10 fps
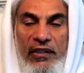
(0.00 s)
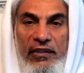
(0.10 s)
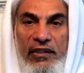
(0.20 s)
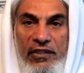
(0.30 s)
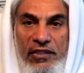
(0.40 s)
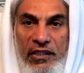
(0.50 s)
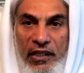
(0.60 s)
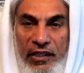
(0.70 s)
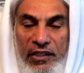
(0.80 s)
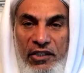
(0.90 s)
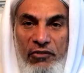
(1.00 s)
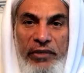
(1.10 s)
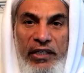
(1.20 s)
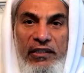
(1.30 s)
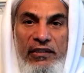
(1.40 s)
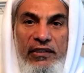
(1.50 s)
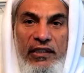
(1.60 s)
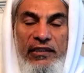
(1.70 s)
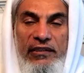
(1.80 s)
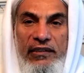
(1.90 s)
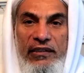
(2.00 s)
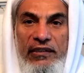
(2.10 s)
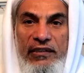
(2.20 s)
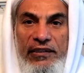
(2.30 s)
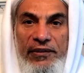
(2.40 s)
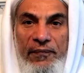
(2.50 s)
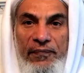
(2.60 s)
the entirety of medical sciences,